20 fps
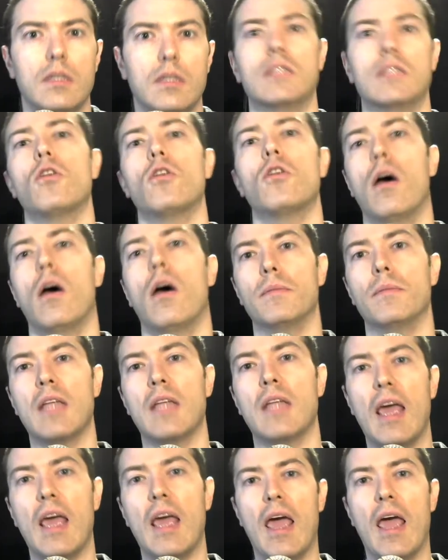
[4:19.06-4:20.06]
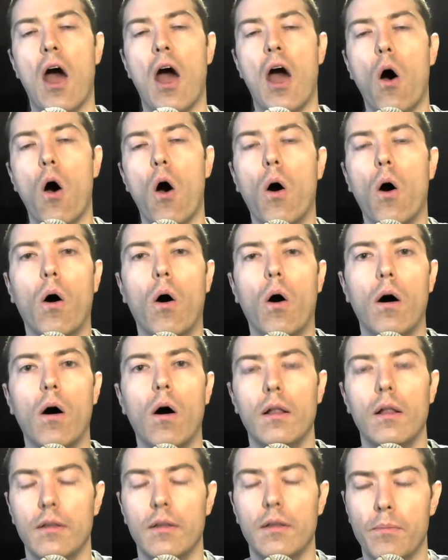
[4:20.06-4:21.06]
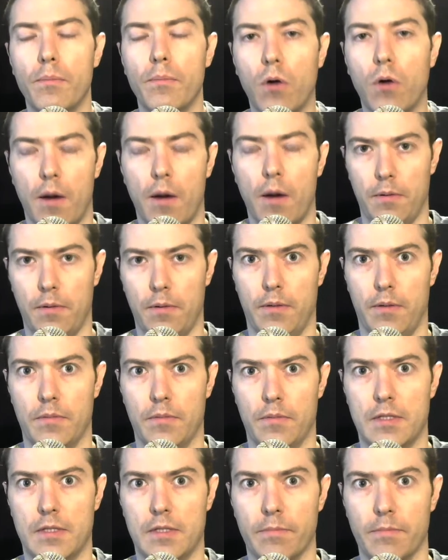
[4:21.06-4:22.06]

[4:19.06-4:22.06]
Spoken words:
terms. All the problems